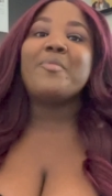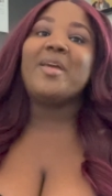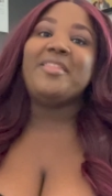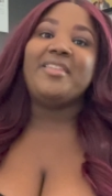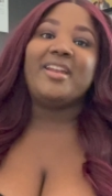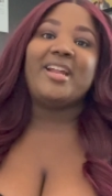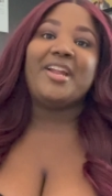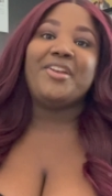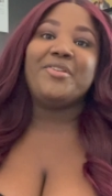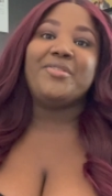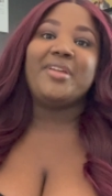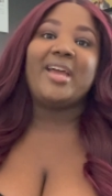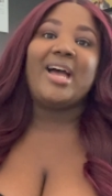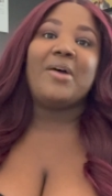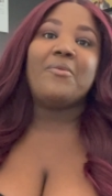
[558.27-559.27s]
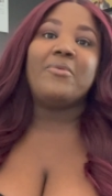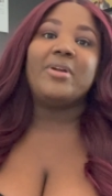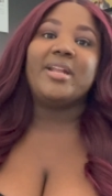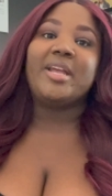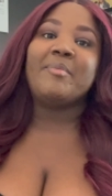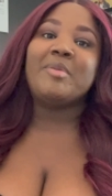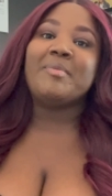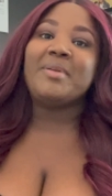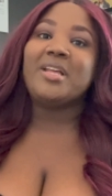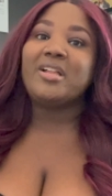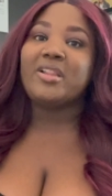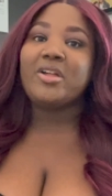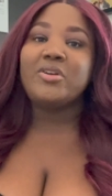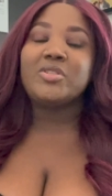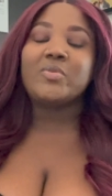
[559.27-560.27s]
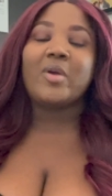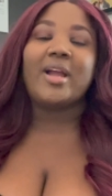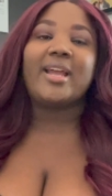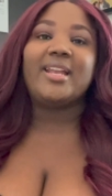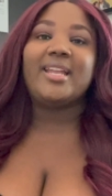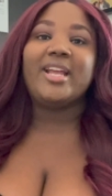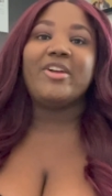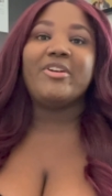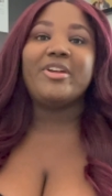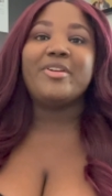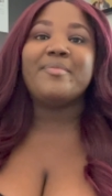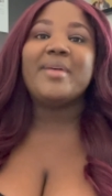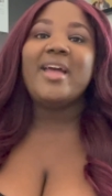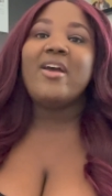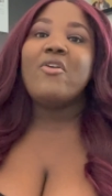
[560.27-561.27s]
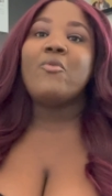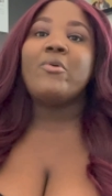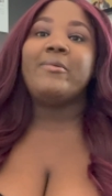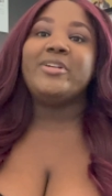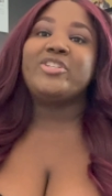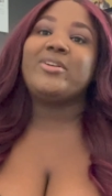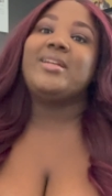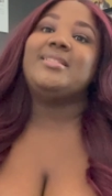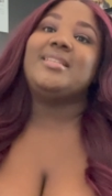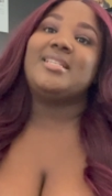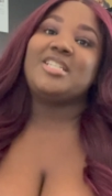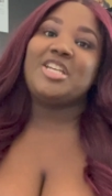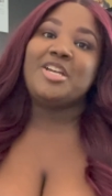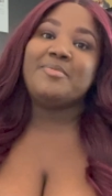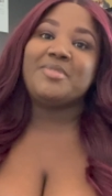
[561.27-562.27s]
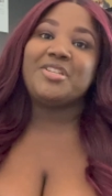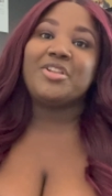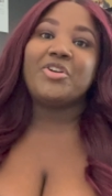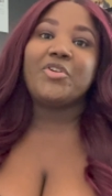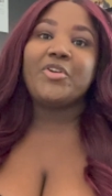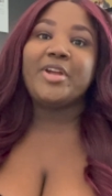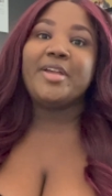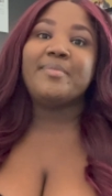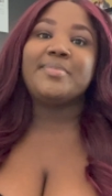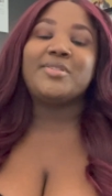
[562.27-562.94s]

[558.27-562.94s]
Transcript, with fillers: And then I knew that I wanted him to be close where I can hear him when we transition him to the crib.